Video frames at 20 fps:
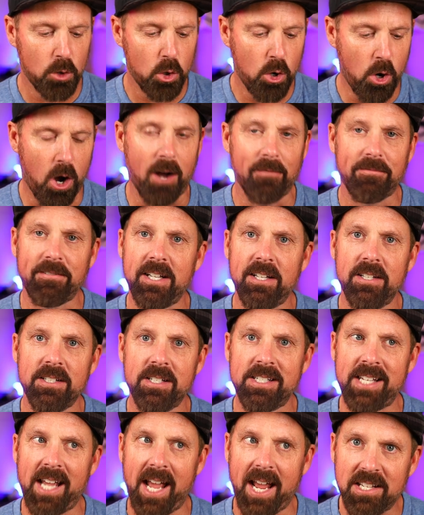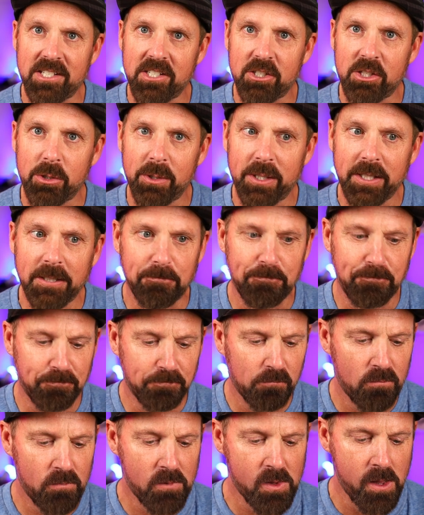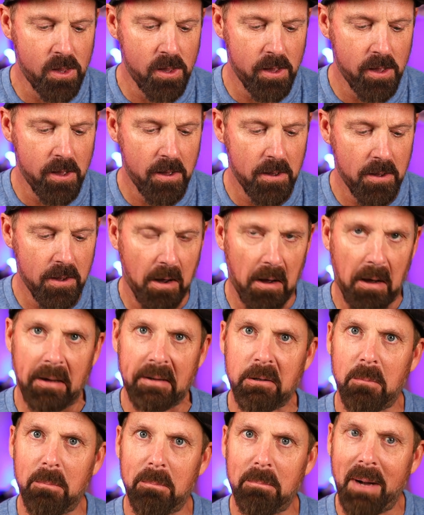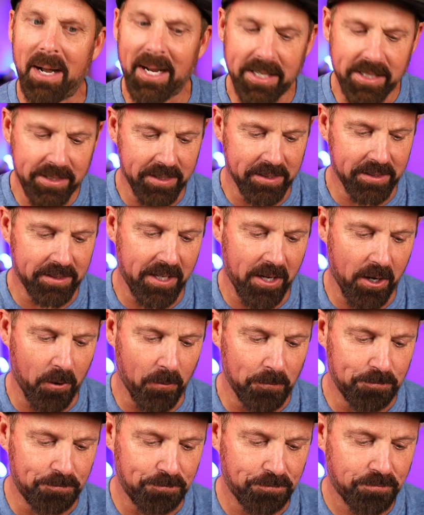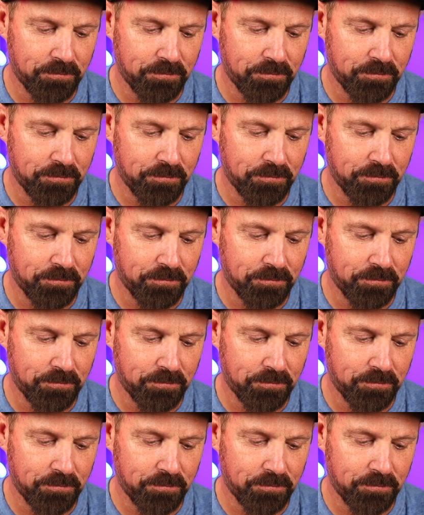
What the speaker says: coffee taste to it. I don't mind it though.